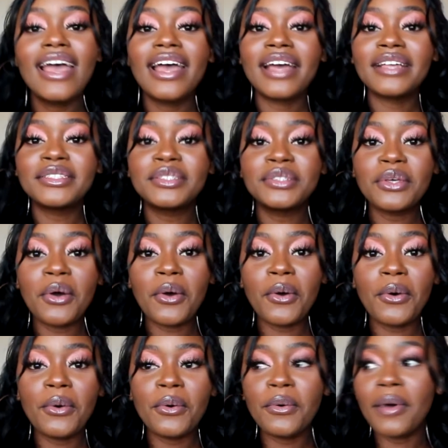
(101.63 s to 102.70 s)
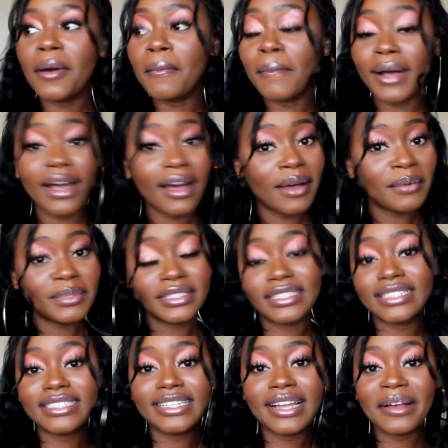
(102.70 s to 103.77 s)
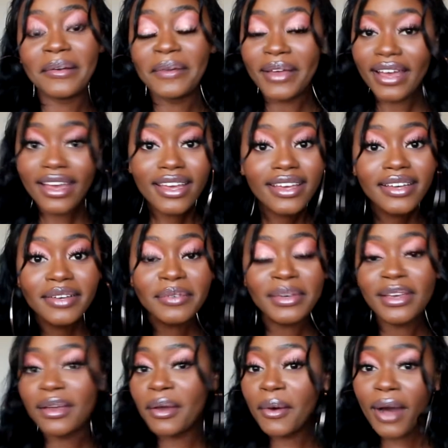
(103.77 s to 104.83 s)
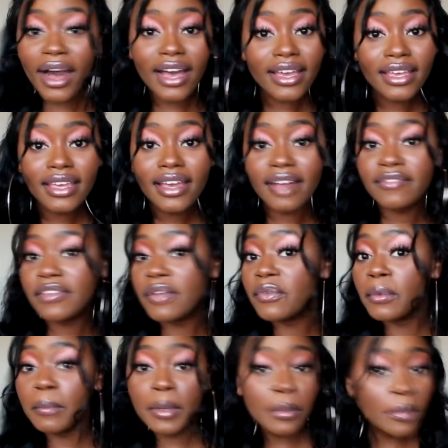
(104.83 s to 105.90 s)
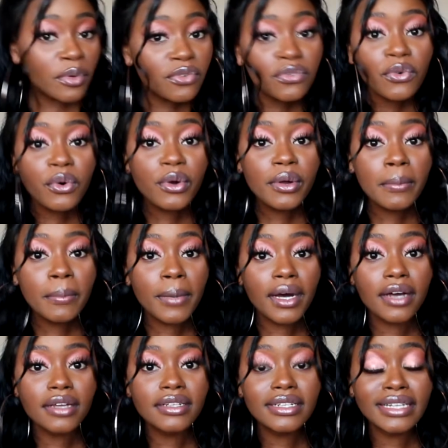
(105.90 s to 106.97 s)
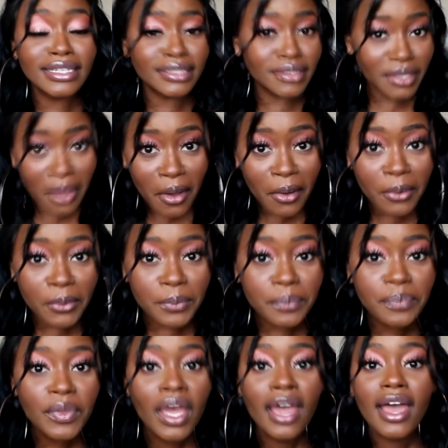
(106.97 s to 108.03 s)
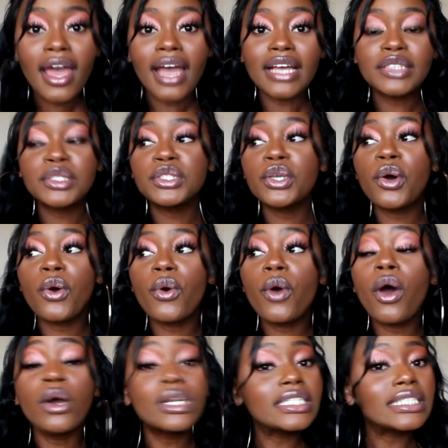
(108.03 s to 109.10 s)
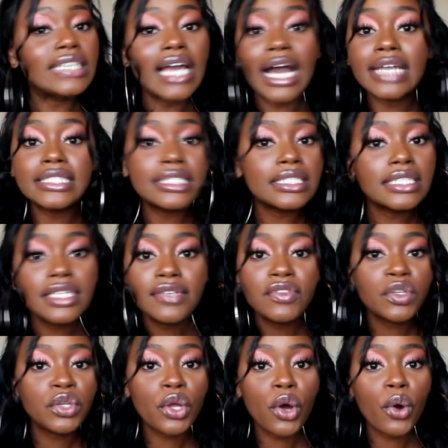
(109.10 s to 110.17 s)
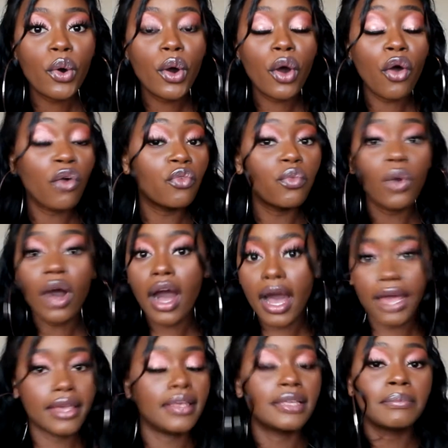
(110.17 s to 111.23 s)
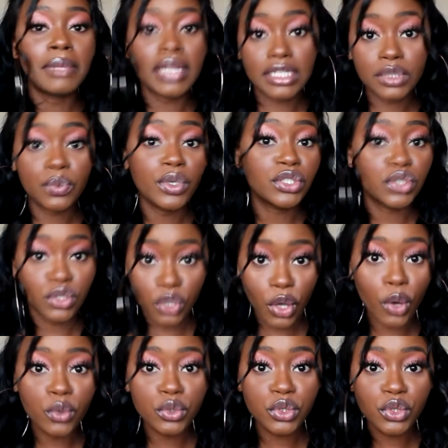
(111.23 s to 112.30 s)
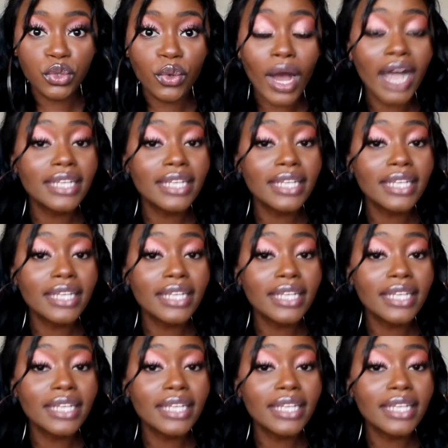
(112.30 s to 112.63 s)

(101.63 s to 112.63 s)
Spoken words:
And so my guy was just like, okay, we can go hiking. I've never been before, but let's go. And so honestly, I didn't even know of what hiking place we should go to.